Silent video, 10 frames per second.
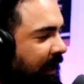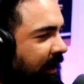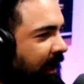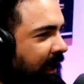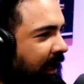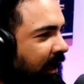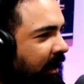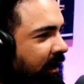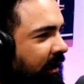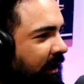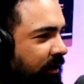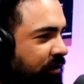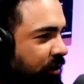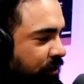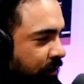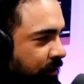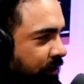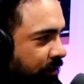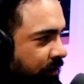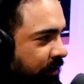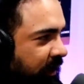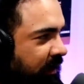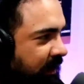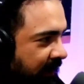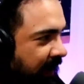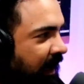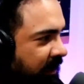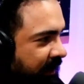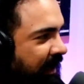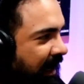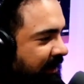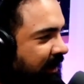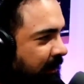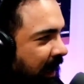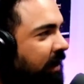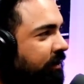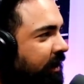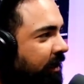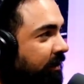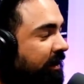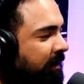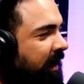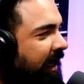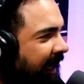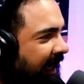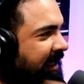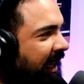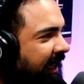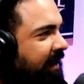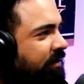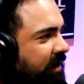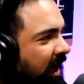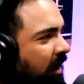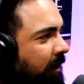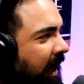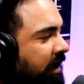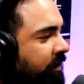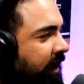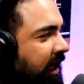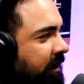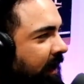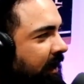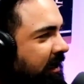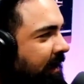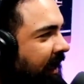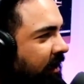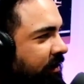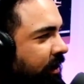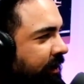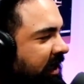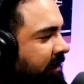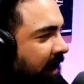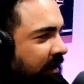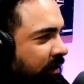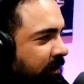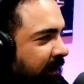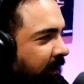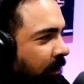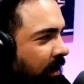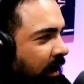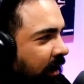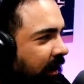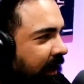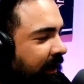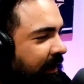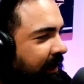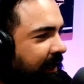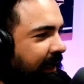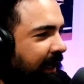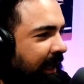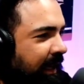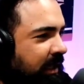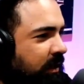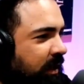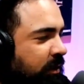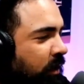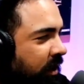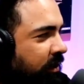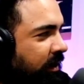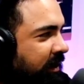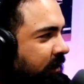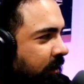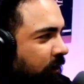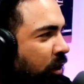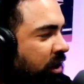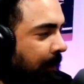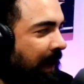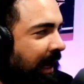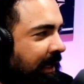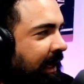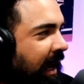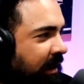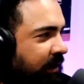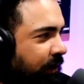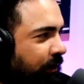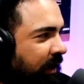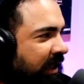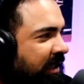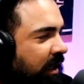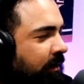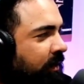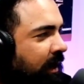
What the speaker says: and then there's a dude who is constantly badgering or something. It's not like he was there badgering. He's making a joke. He's made jokes before. Like, it's what you pay the guy to do. And